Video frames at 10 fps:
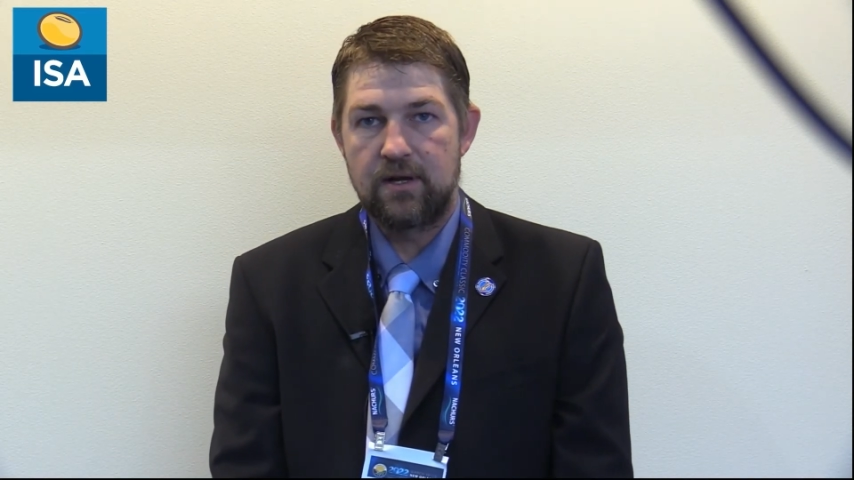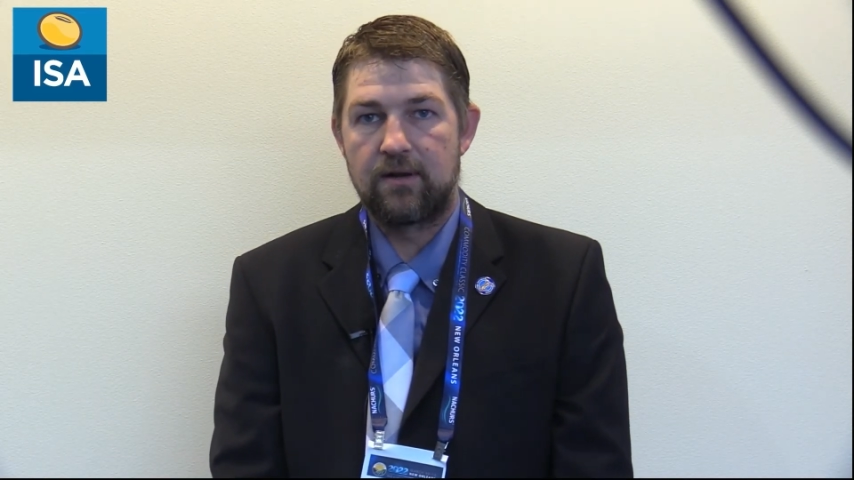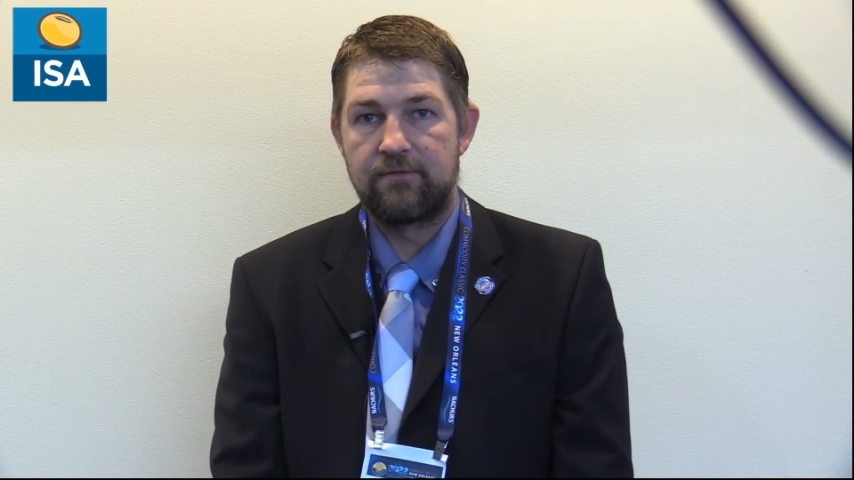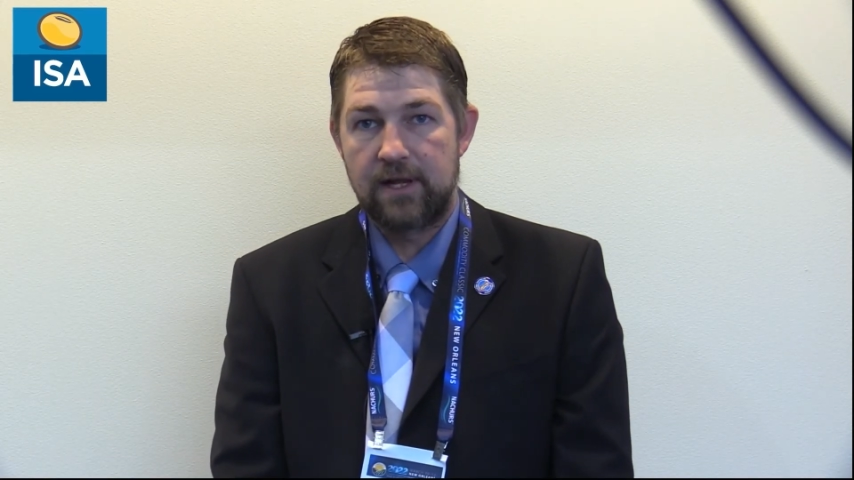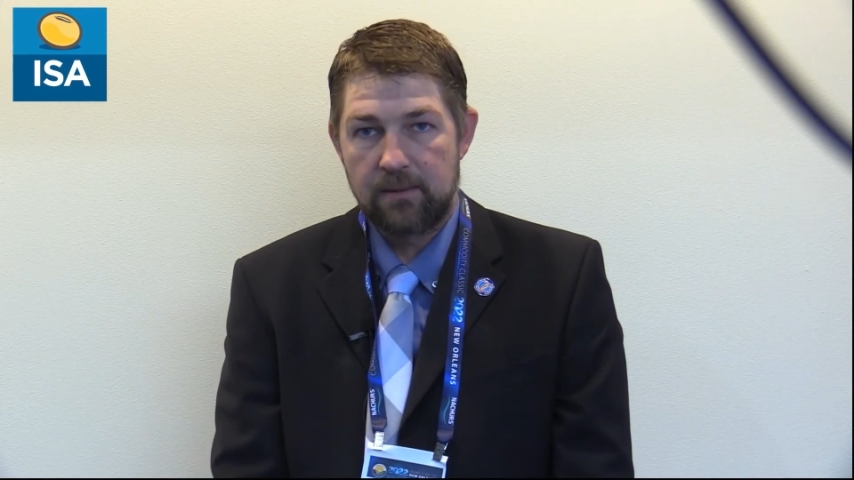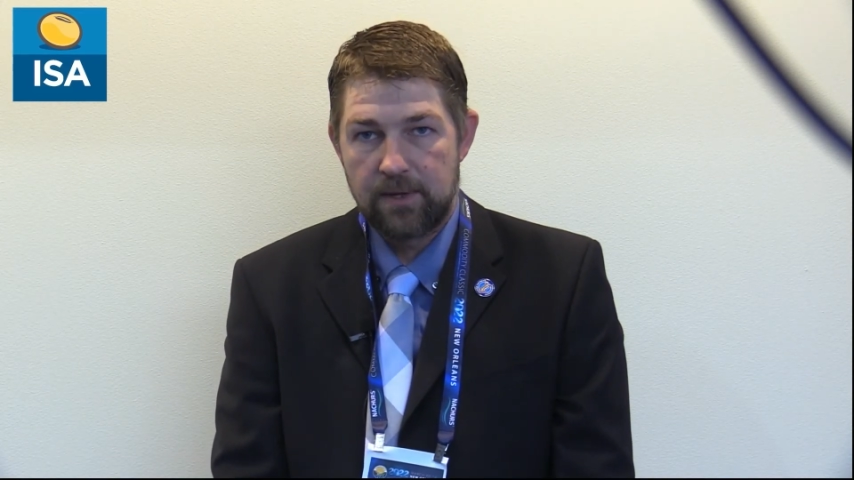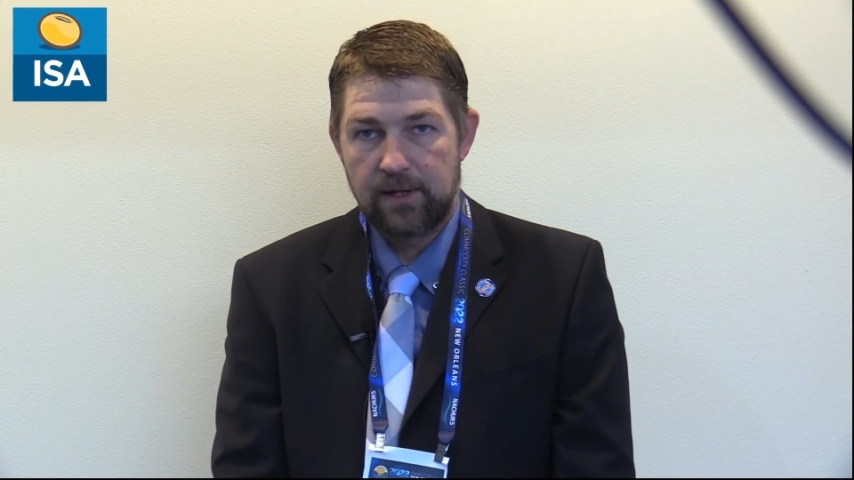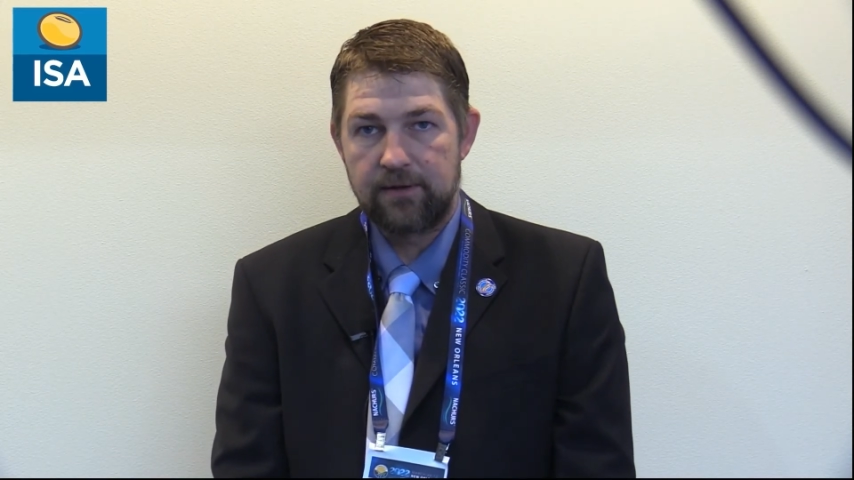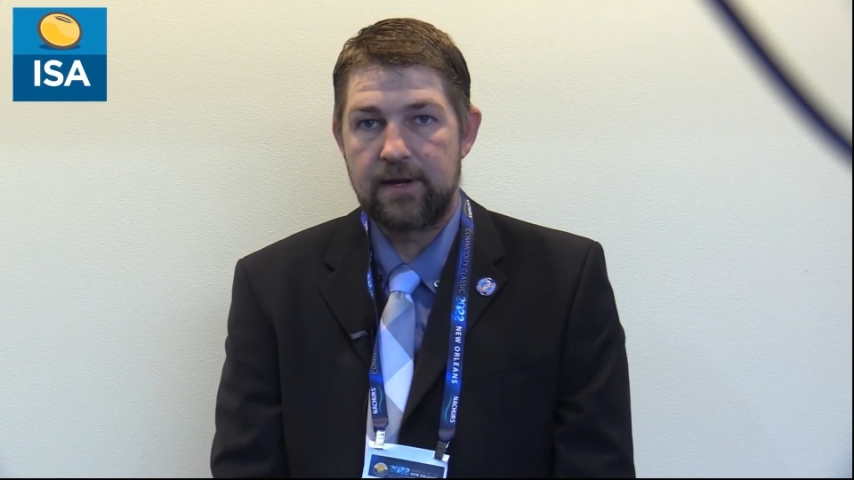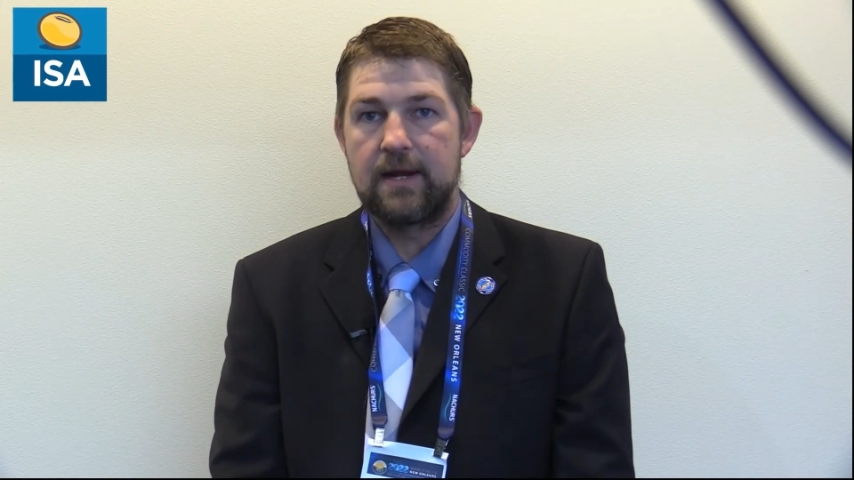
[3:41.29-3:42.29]

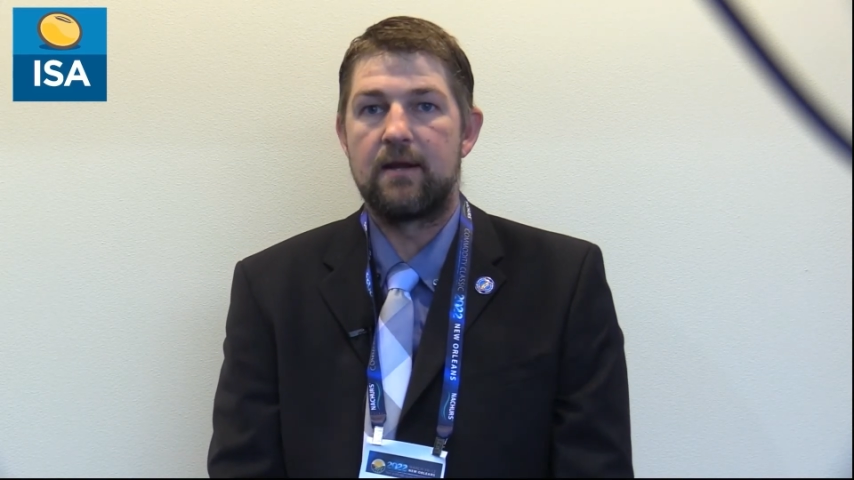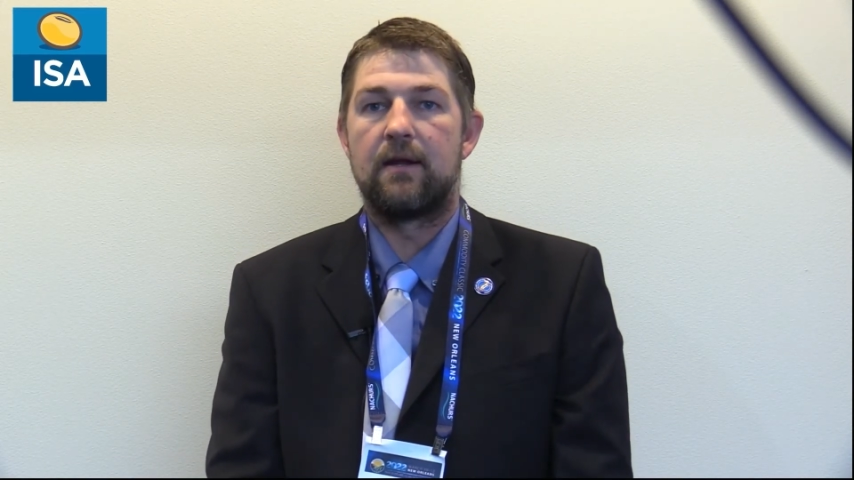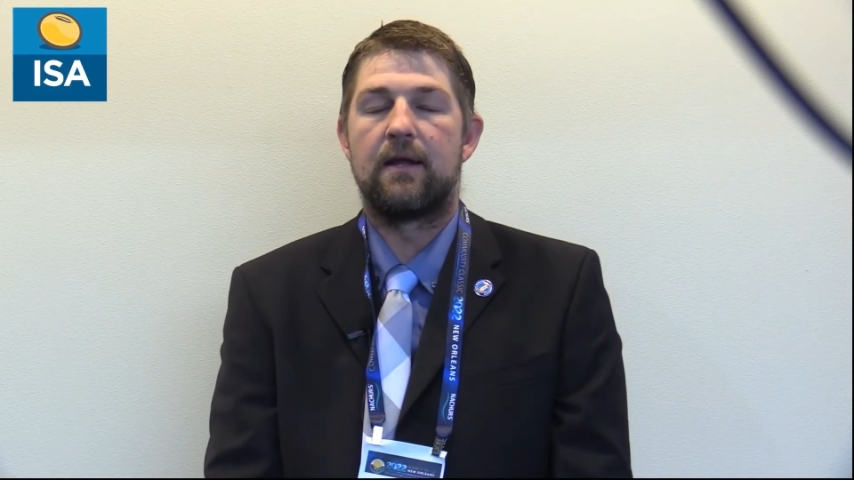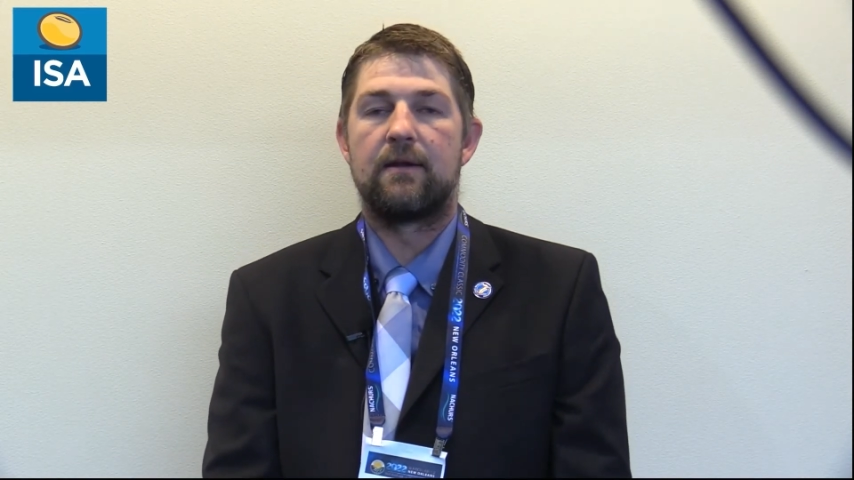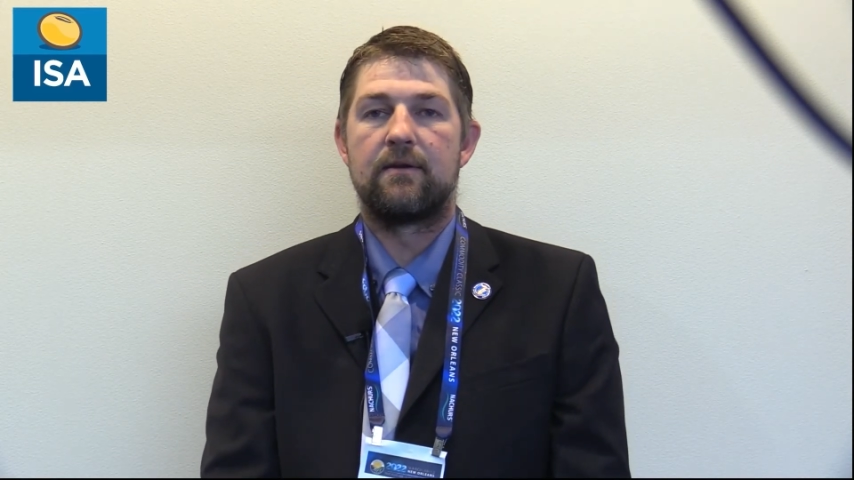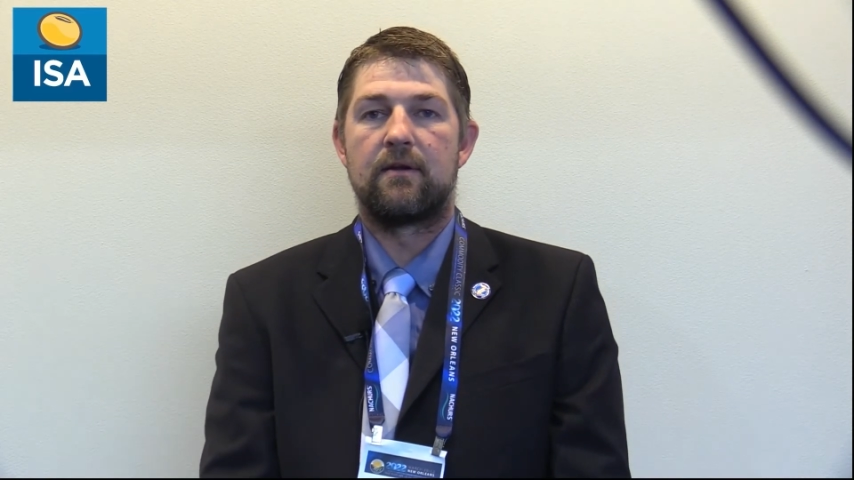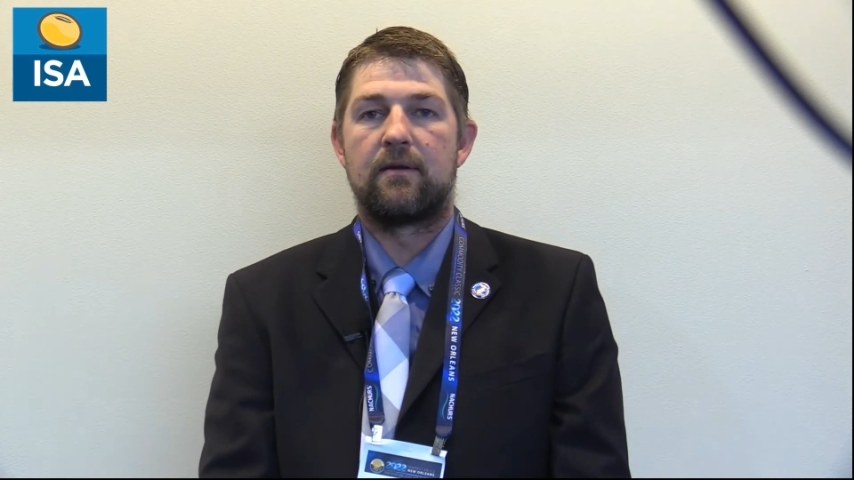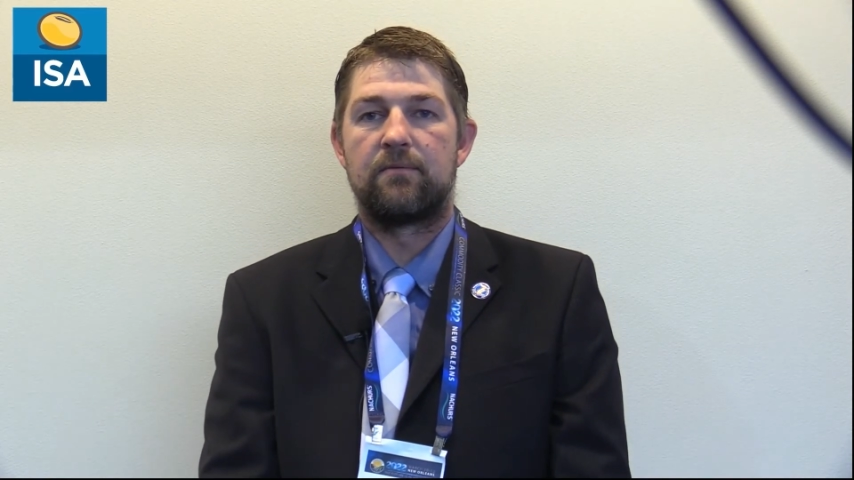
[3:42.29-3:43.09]
availability and